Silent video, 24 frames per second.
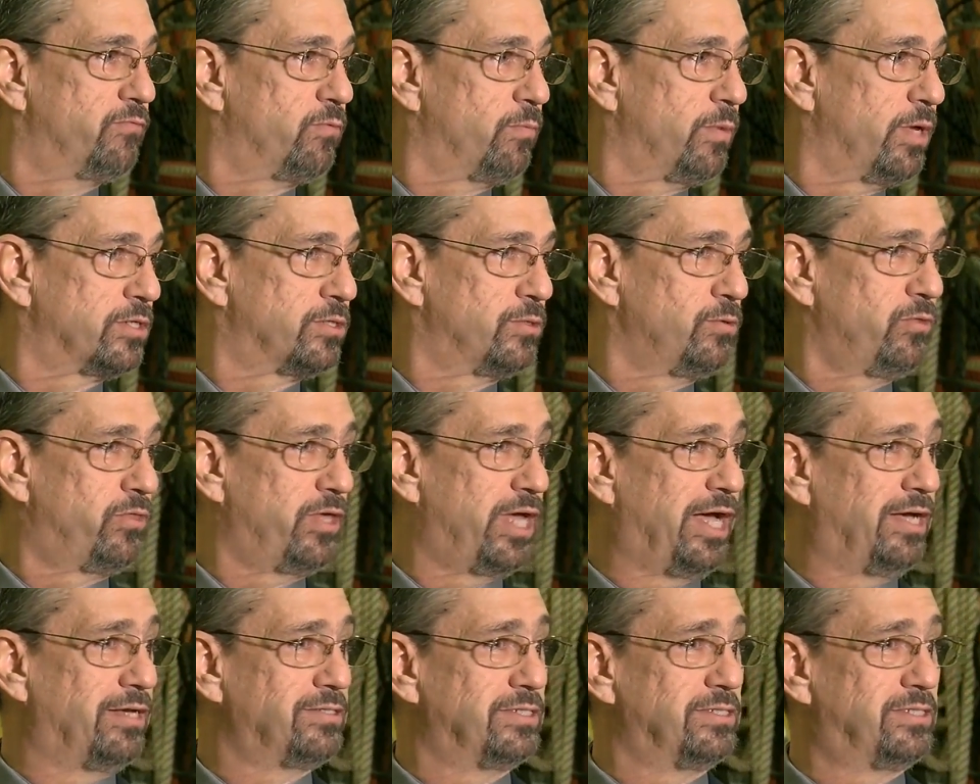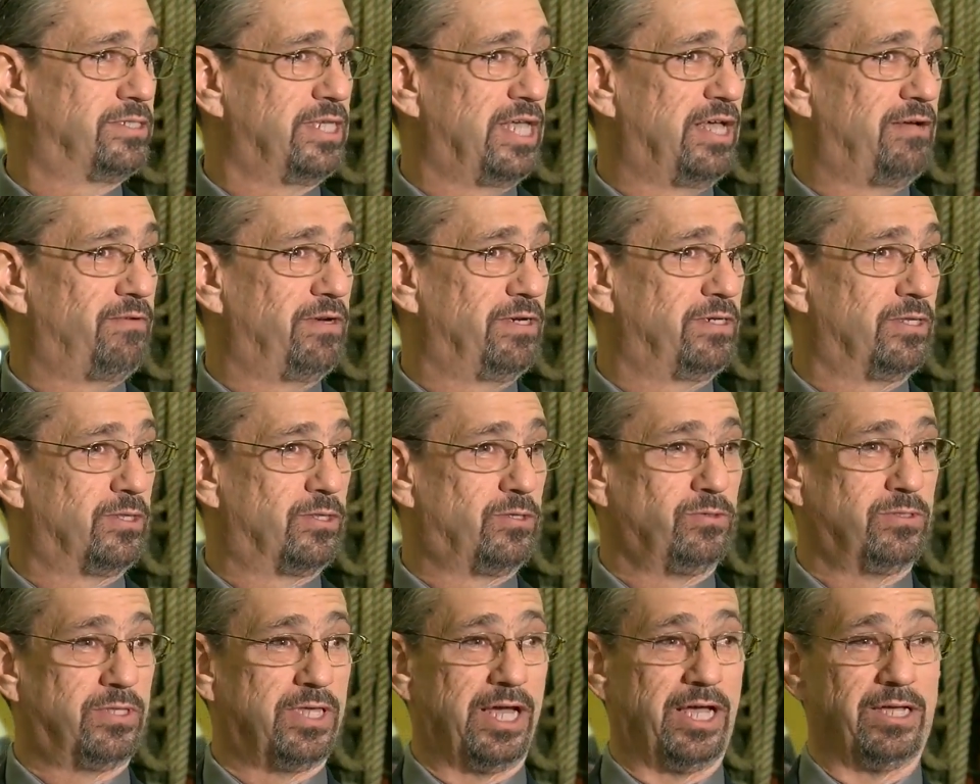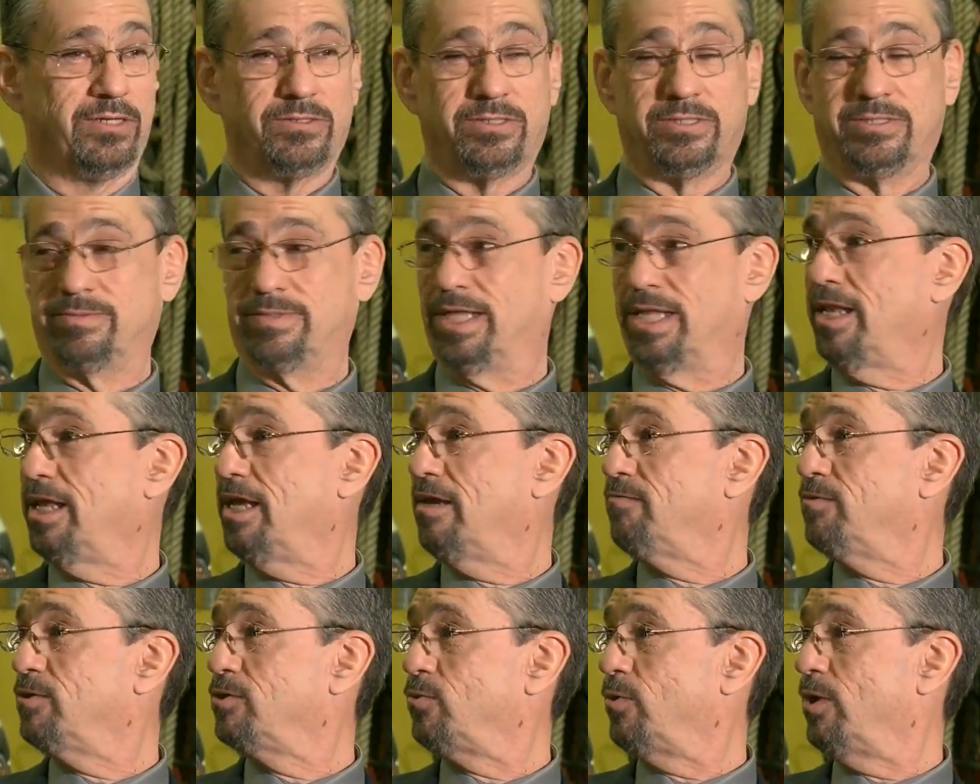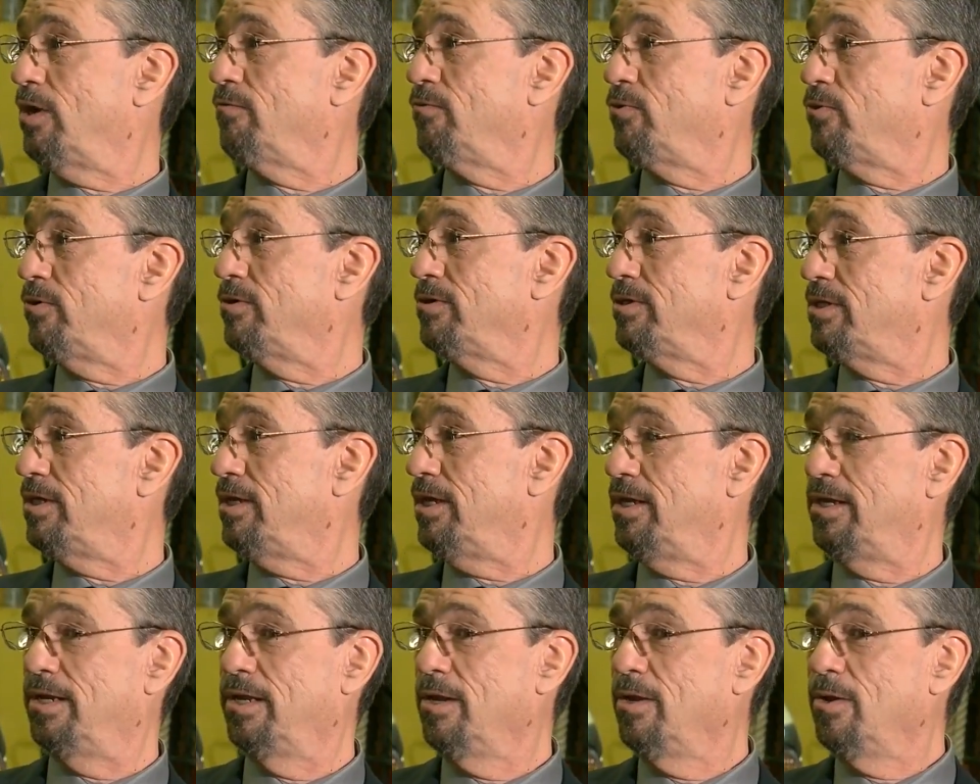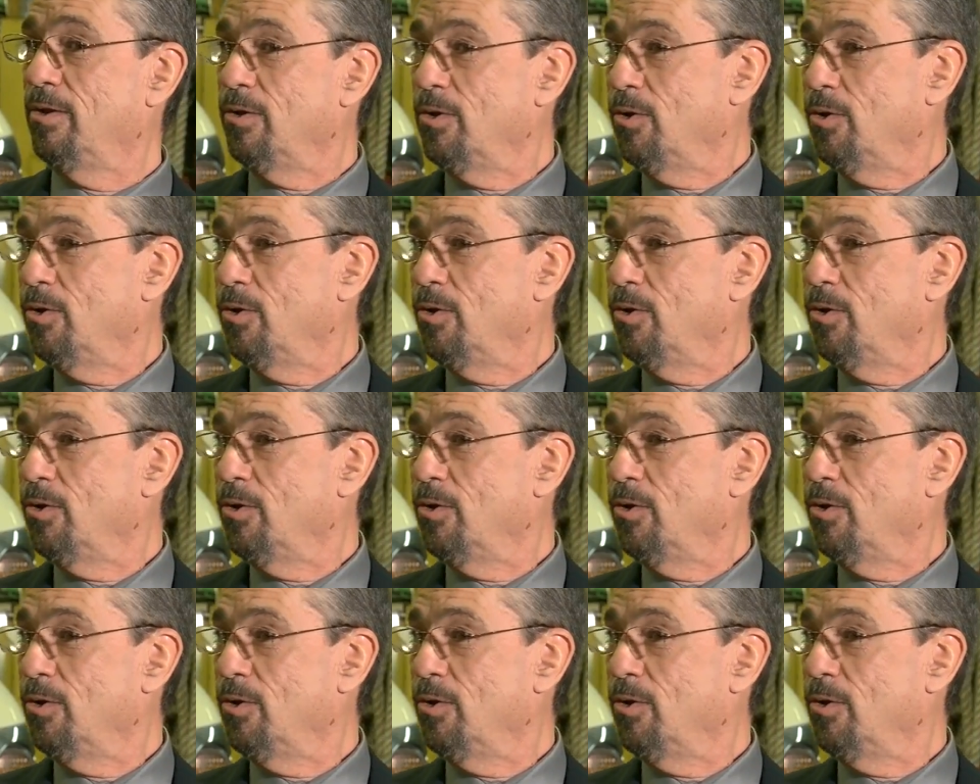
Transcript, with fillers: From like 2007 to 2011, 12, 13,